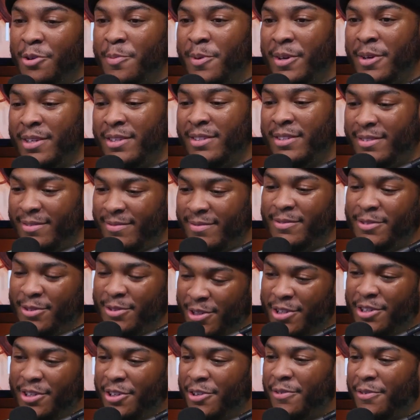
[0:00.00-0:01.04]
bit
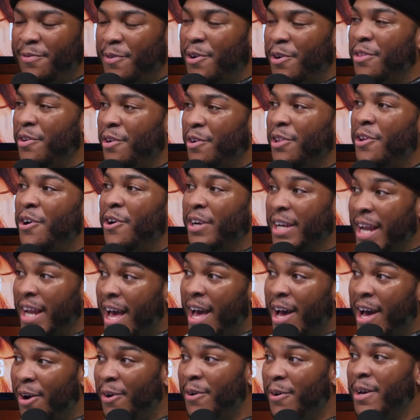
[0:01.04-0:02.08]
you're, you're further along
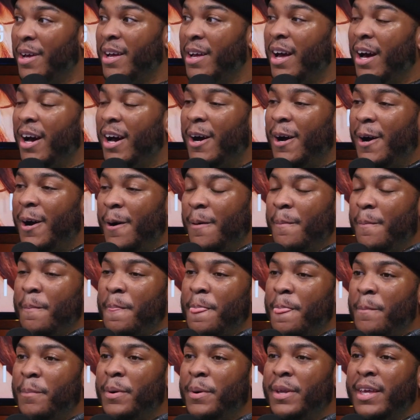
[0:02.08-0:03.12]
now. Yeah. Um,
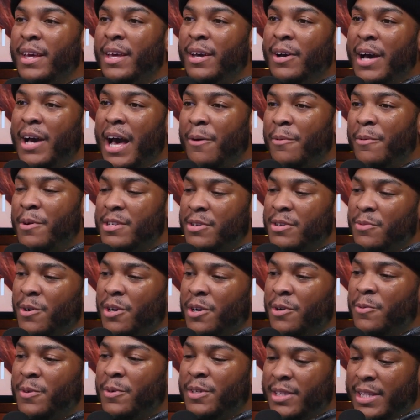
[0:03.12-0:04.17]
but yeah, how was it
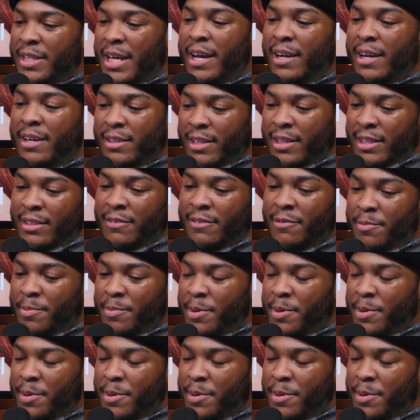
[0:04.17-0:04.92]
working with that collective of